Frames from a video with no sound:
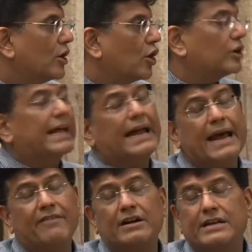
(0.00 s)
or can
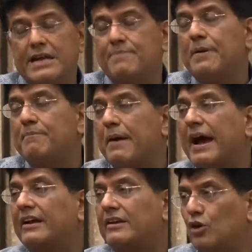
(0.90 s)
have a deep
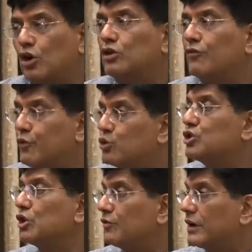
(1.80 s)
impact on the
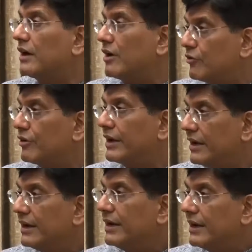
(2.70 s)
future of the country.
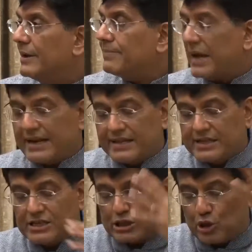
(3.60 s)
And in
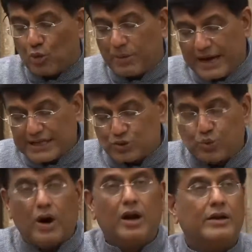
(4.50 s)
this globalized
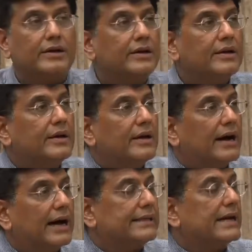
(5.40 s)
world,
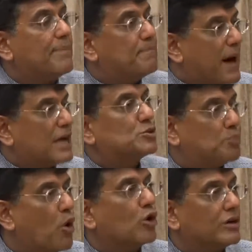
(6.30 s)
I think a
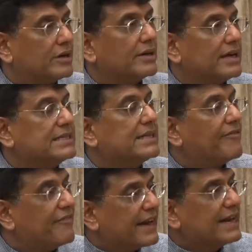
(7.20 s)
passport is
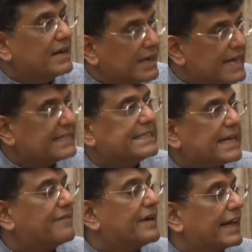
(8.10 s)
the very least
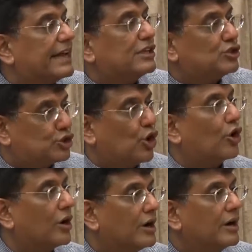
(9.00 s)
that we can ensure